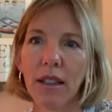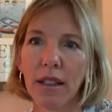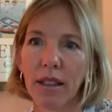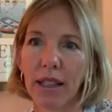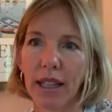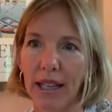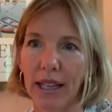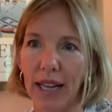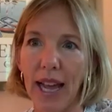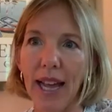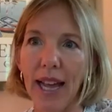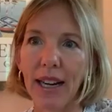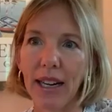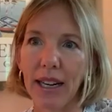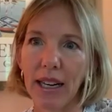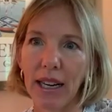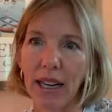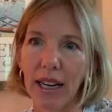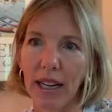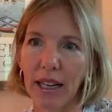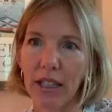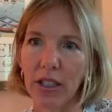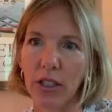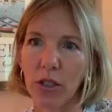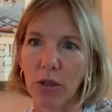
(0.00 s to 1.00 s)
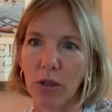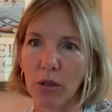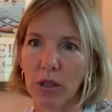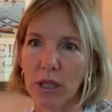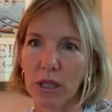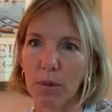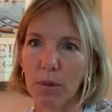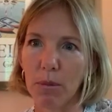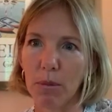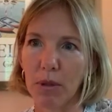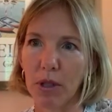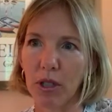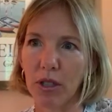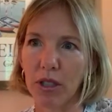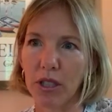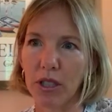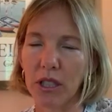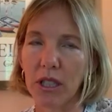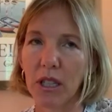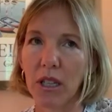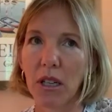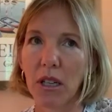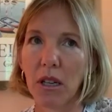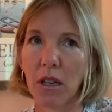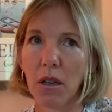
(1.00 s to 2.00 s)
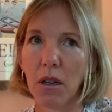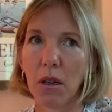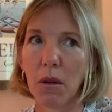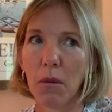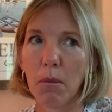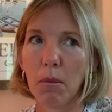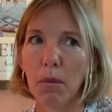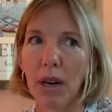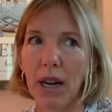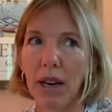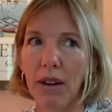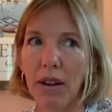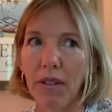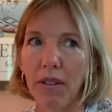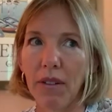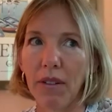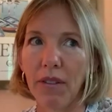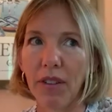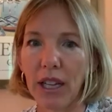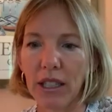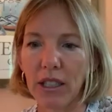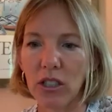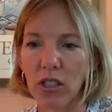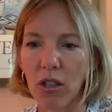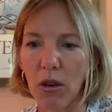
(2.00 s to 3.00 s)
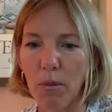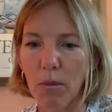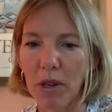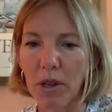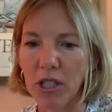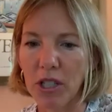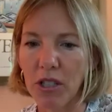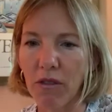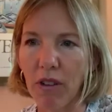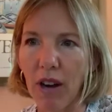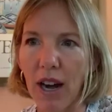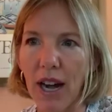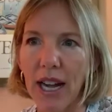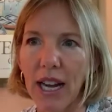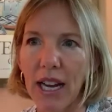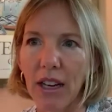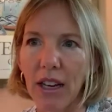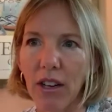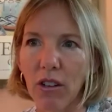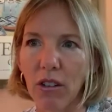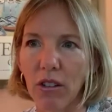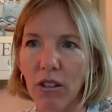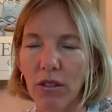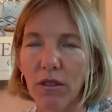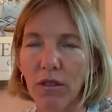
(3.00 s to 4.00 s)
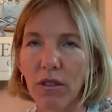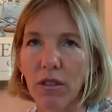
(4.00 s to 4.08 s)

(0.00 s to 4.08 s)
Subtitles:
Like editing I can do in spurts. But I feel like so much of writing,